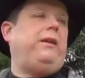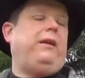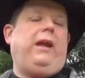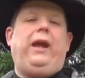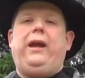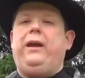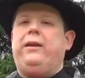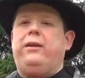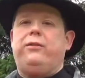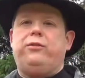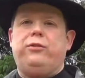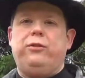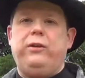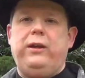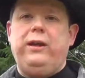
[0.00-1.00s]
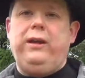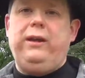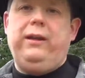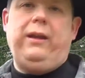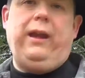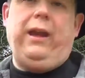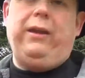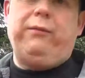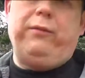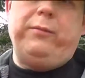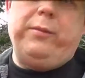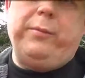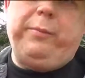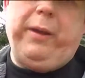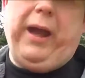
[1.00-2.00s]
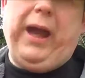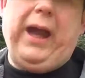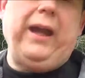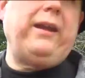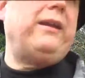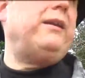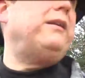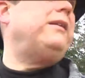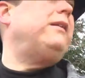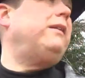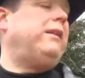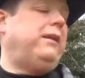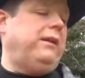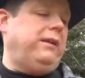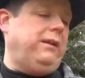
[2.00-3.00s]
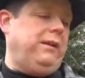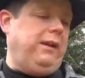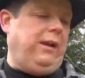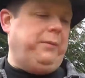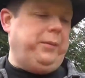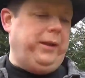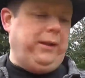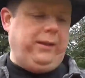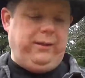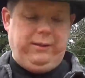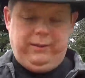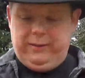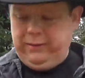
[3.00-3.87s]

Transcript: hang on a tree, hang from your pack. I mean,